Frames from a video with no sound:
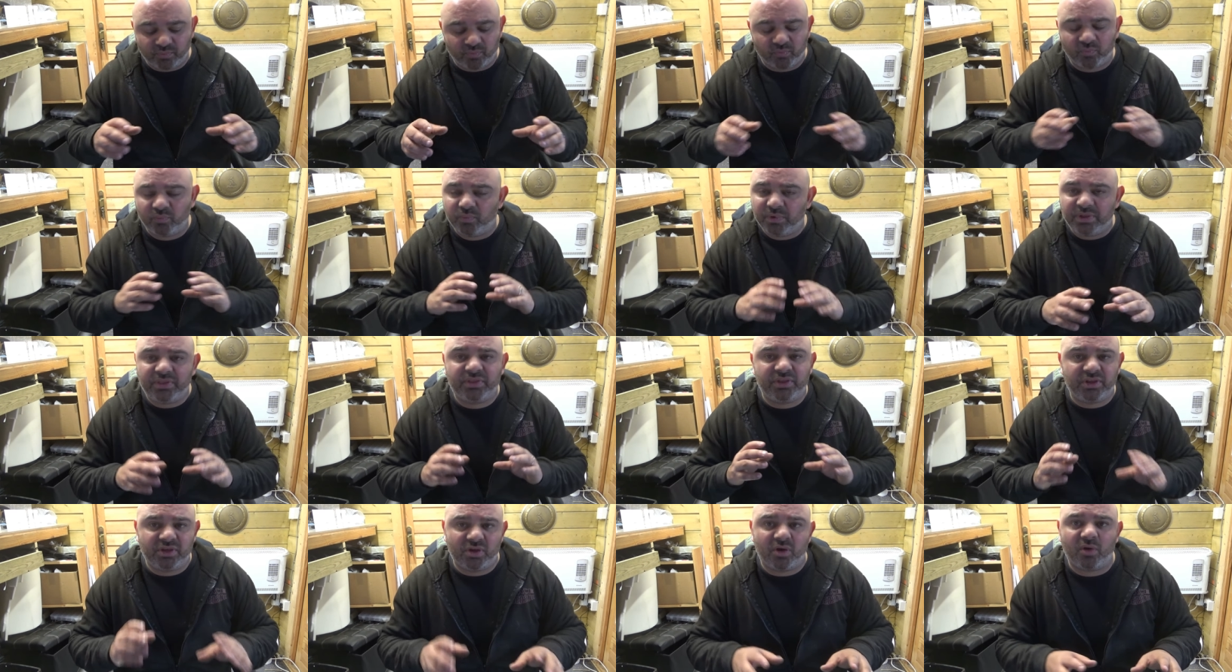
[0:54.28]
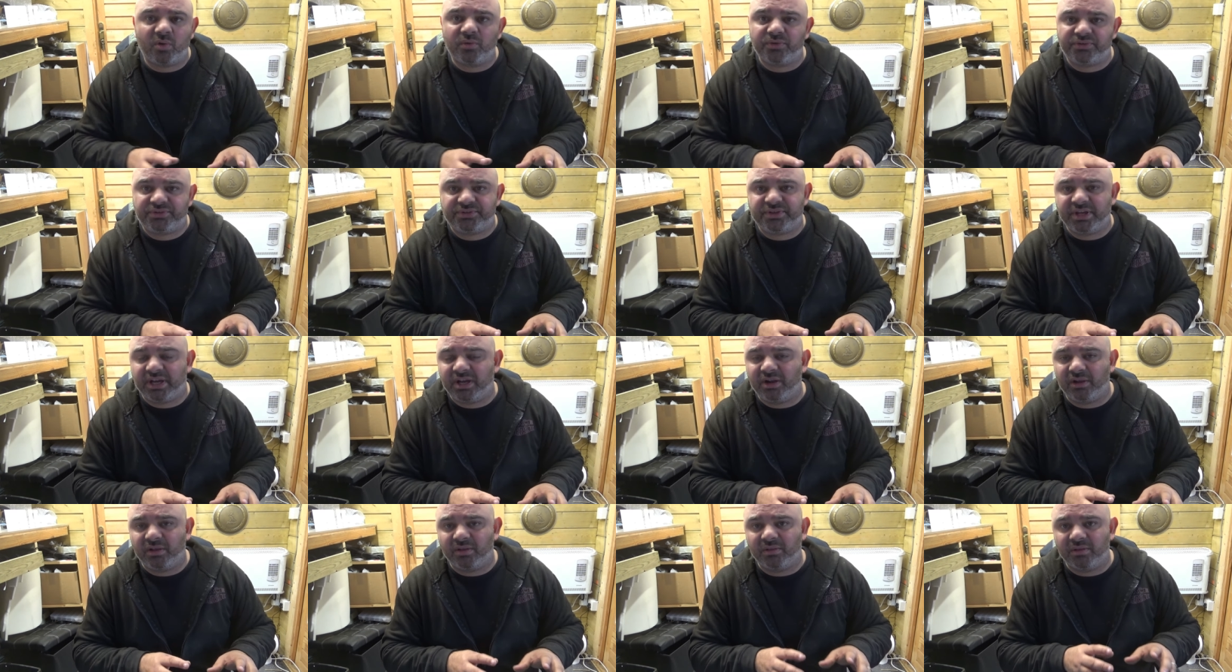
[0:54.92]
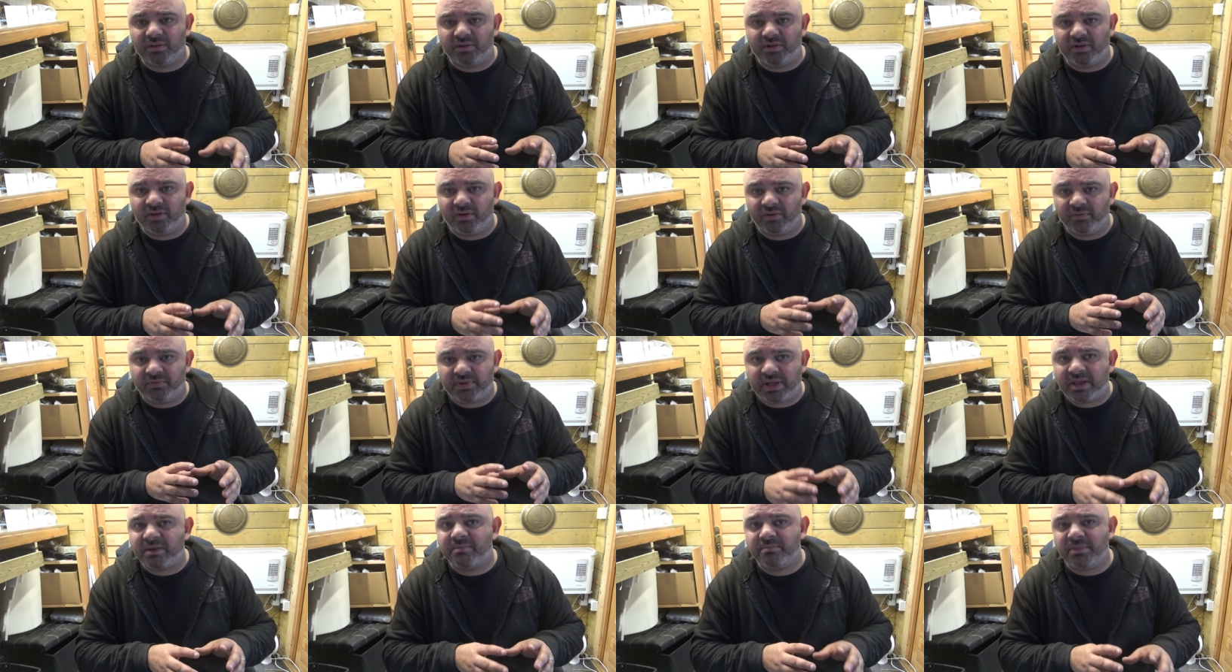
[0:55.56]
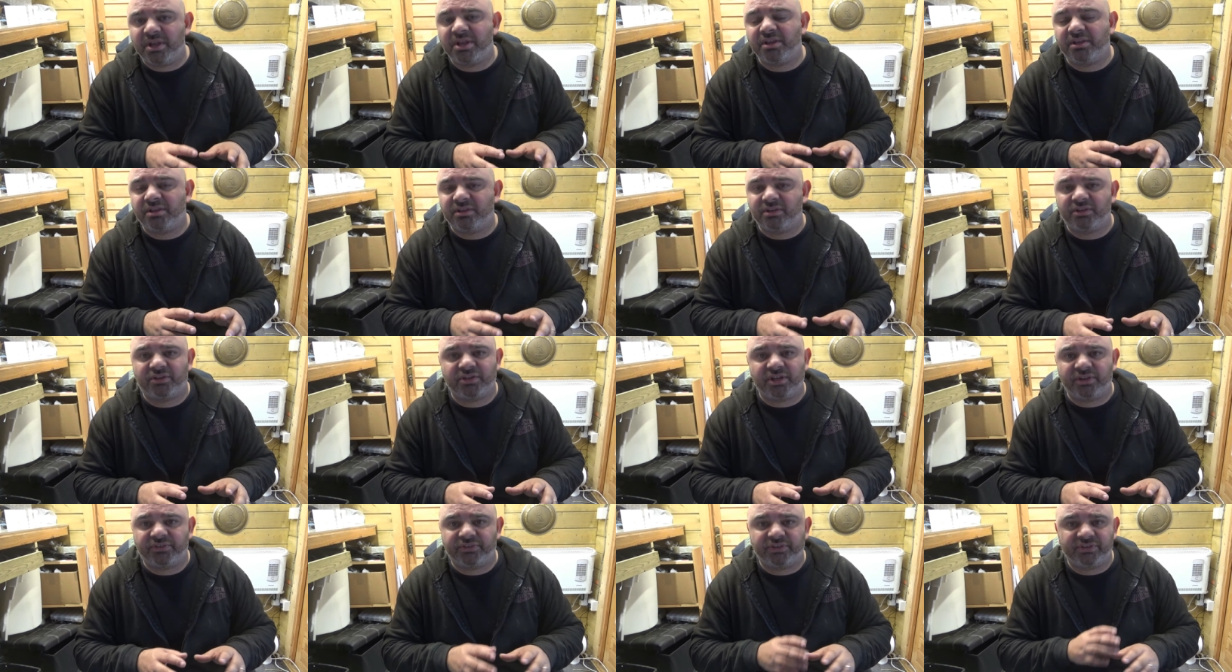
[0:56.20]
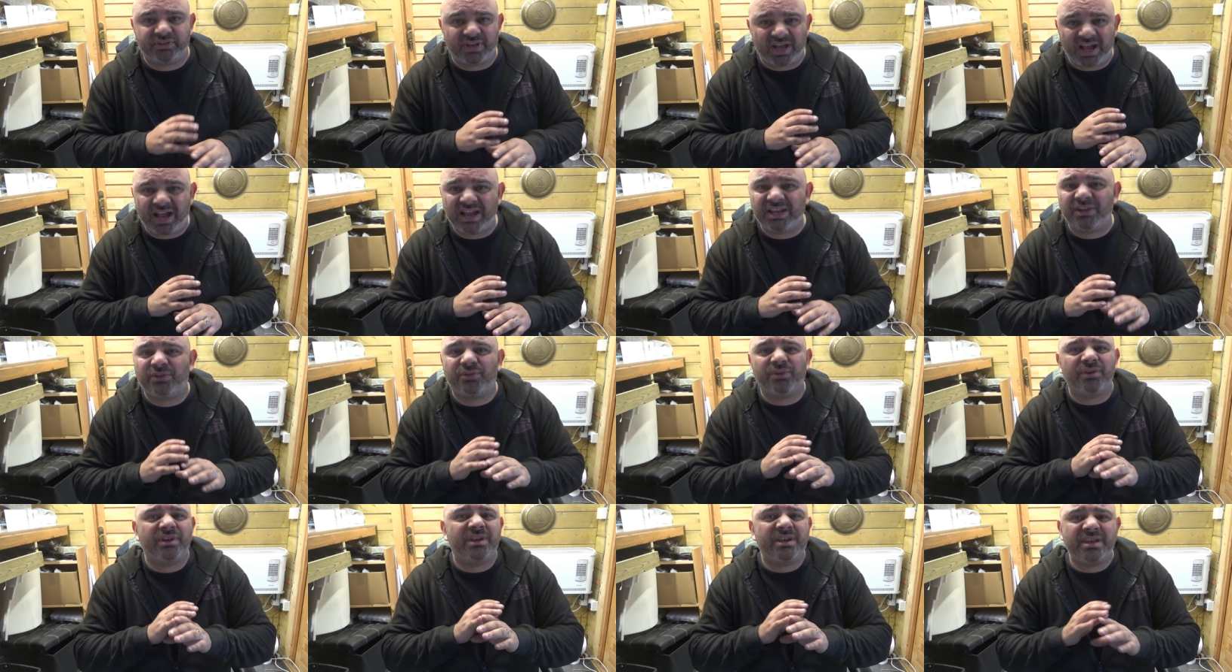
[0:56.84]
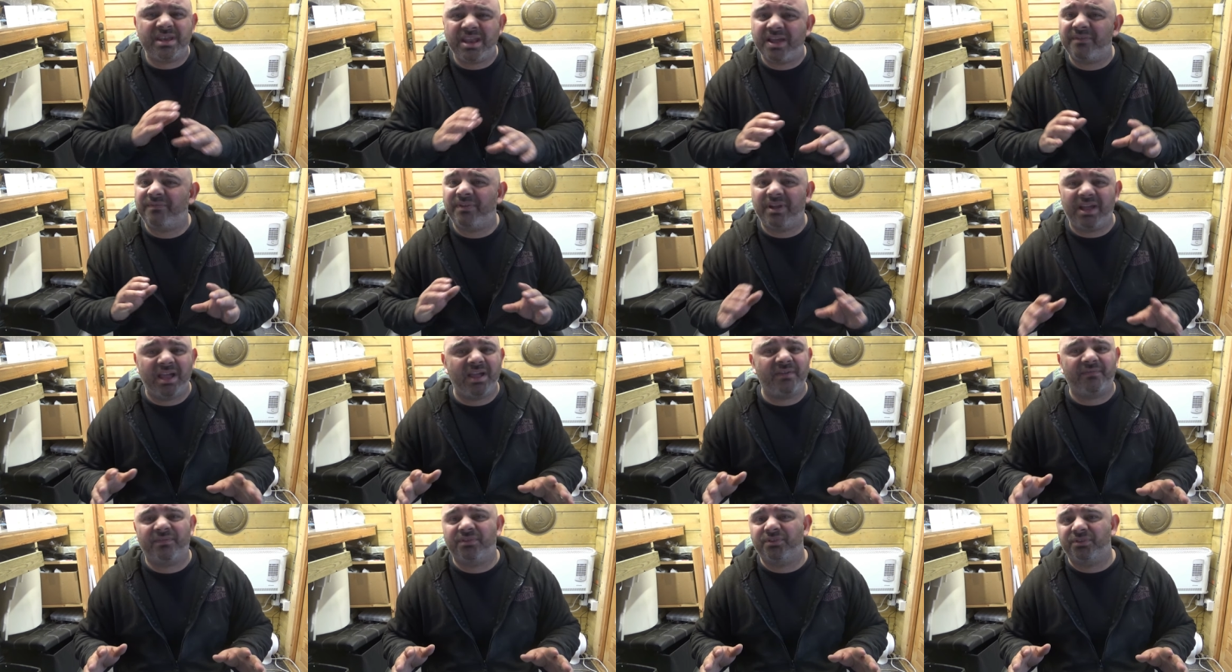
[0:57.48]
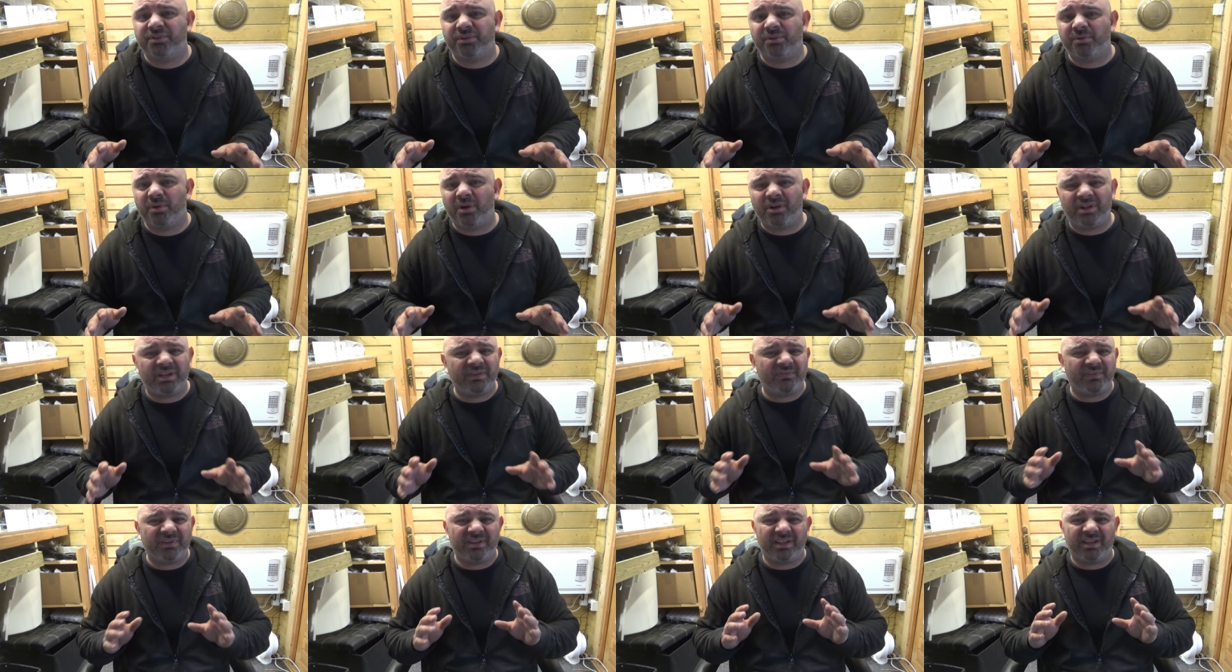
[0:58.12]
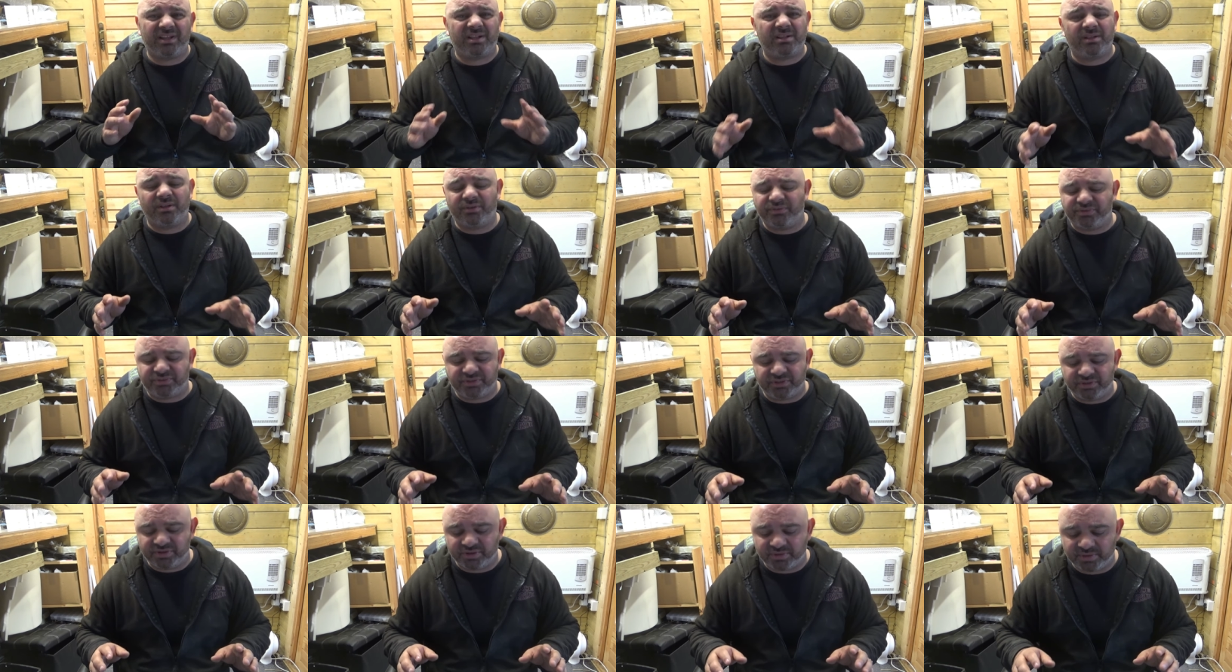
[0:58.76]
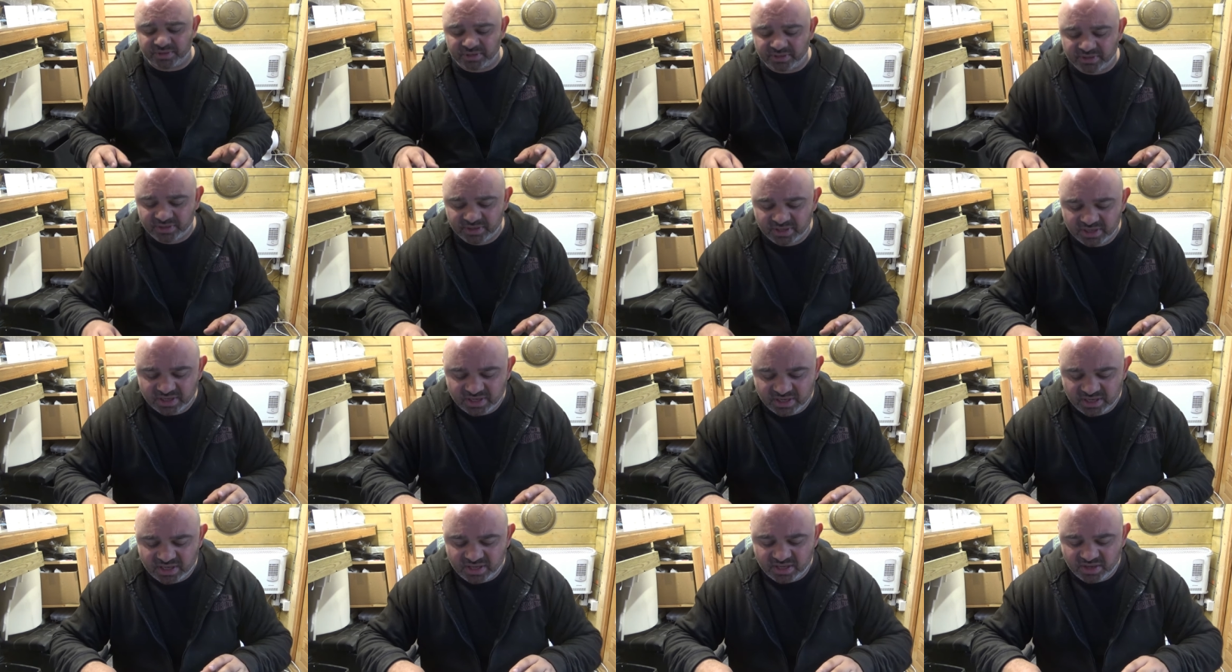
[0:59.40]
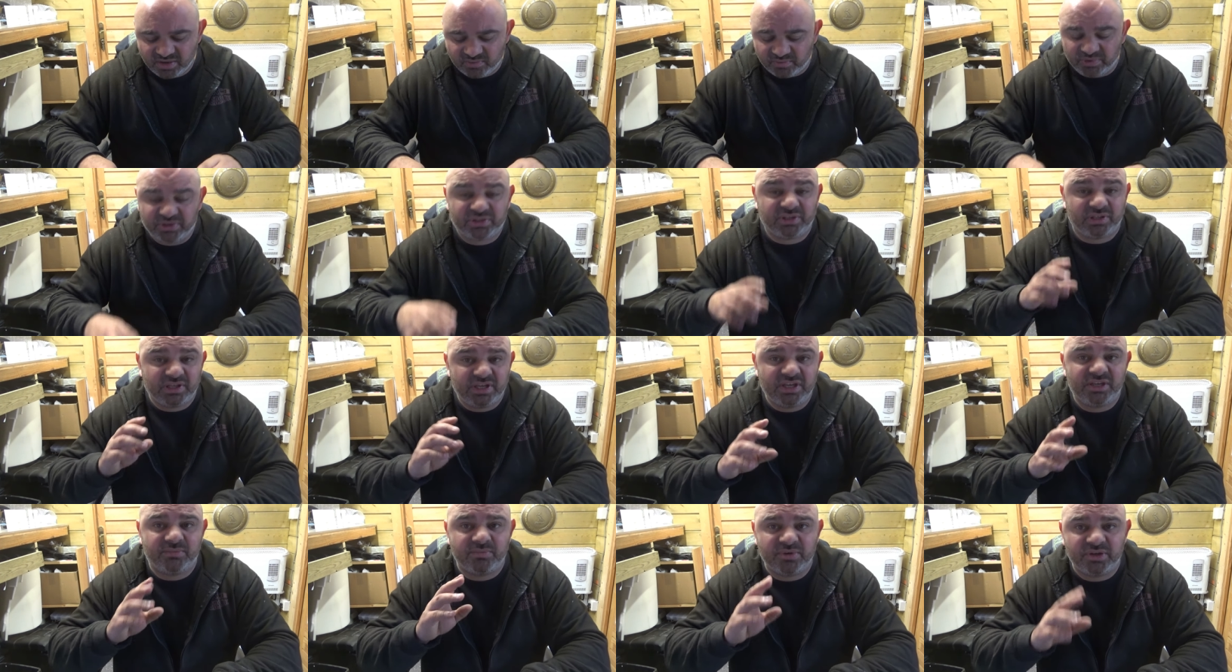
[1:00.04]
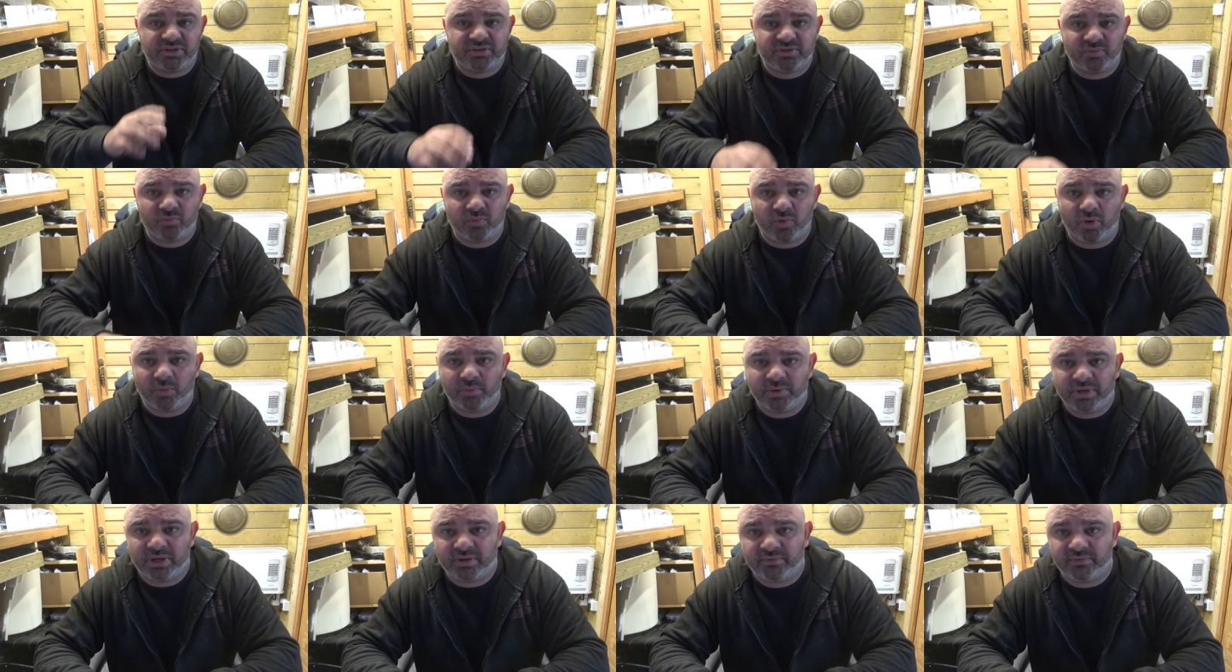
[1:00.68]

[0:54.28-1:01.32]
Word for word: with the old style of hand making the chassis, I could never ever do or even get close to doing. Which leads me to what we